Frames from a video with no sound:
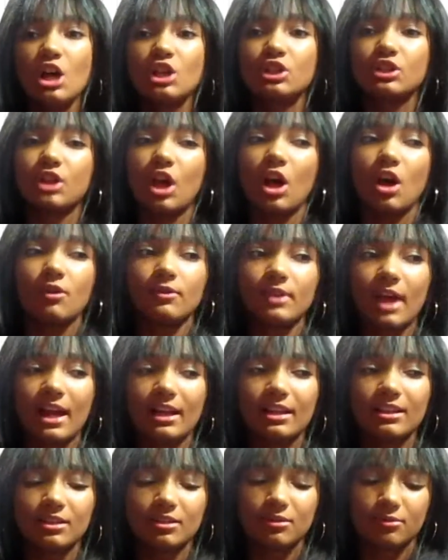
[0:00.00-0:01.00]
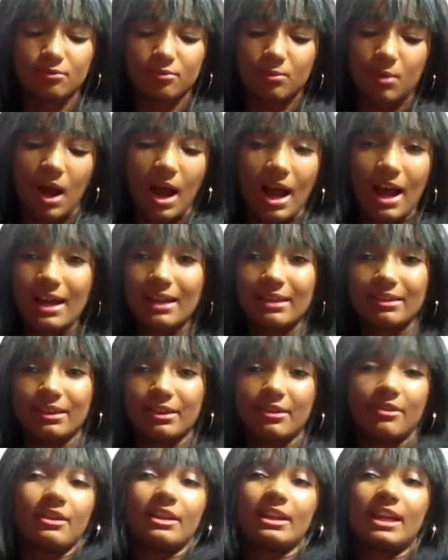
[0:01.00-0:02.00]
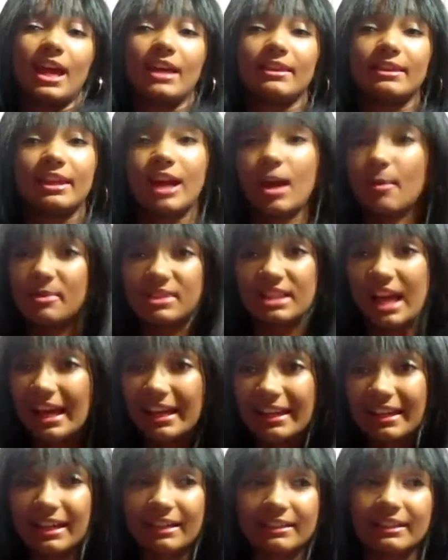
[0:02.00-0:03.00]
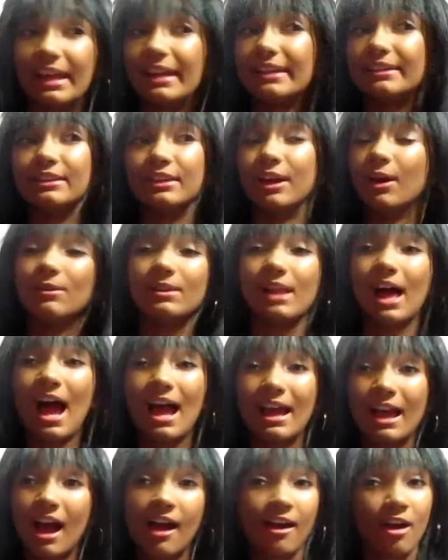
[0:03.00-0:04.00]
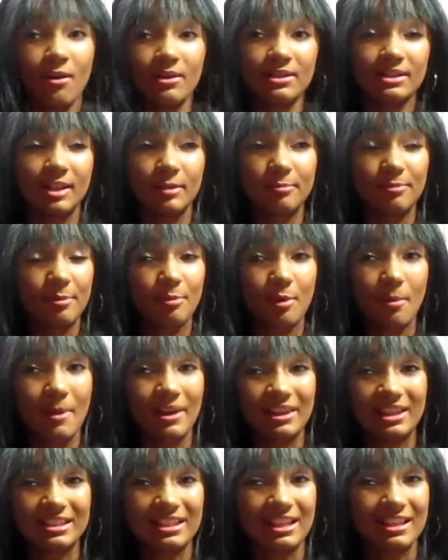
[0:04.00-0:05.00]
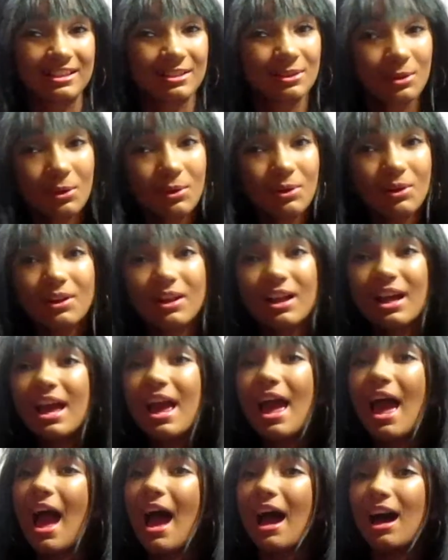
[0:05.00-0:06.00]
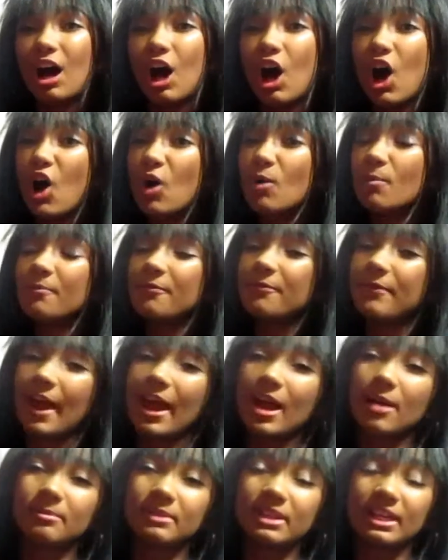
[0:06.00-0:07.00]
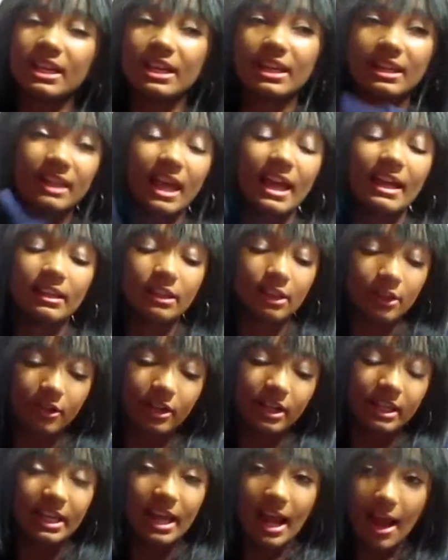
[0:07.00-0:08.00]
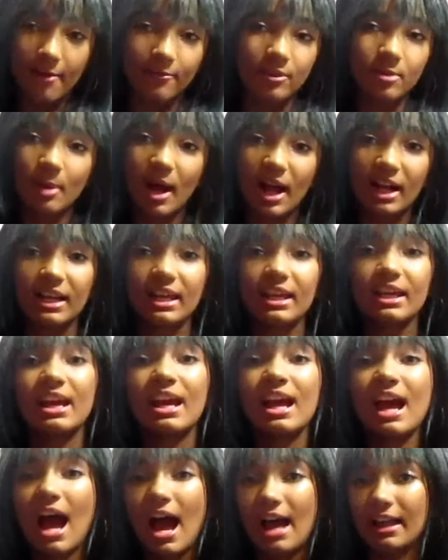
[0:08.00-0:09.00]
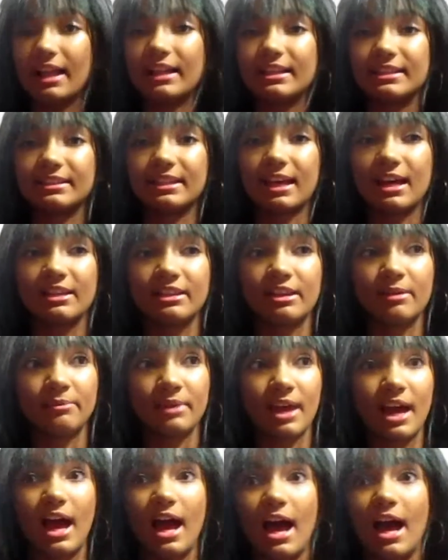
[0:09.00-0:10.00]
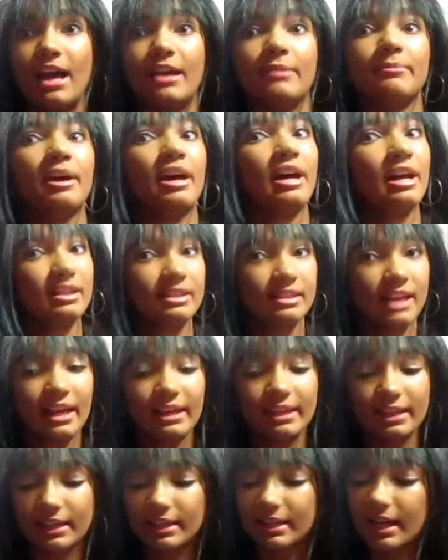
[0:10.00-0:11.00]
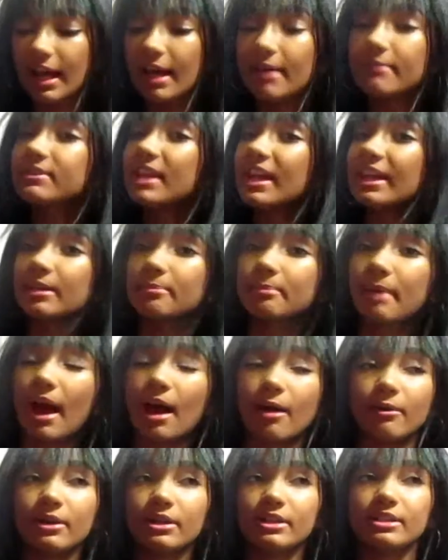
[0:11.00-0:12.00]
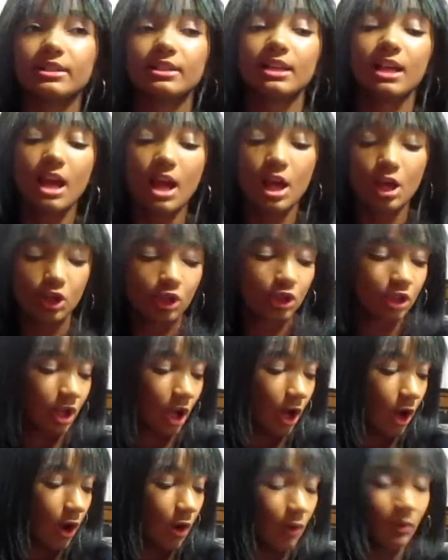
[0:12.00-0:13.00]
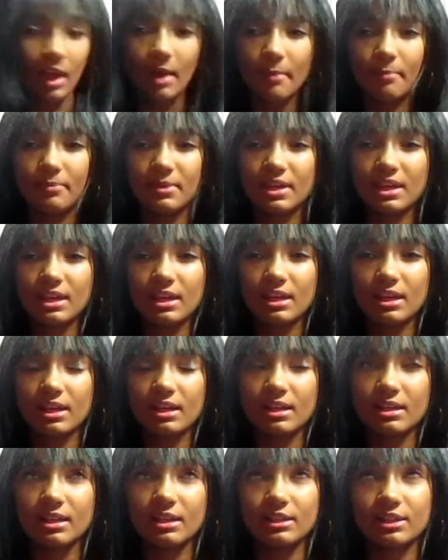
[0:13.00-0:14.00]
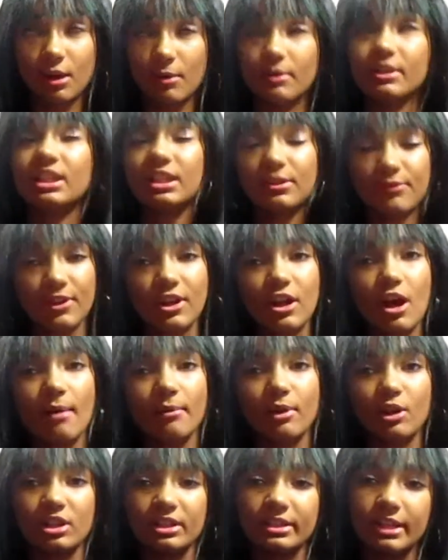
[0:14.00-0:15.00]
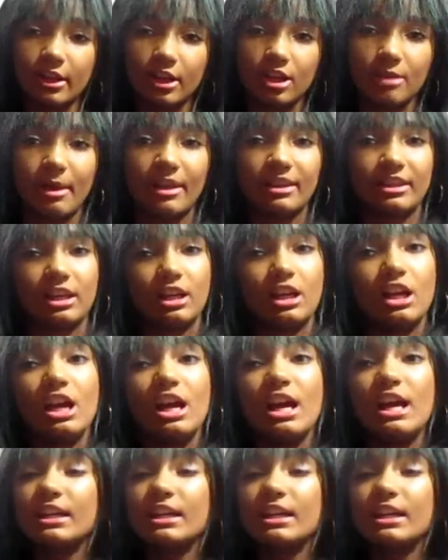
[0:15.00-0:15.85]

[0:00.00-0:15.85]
so that is why, literally, I think I'm a psychic. Like, no lie. I always tell people about this at school, at home, family, like, literally everybody. I like to tell them that I'm a psychic and I have psychic powers. So let me, so in this video, I'm going to tell you about the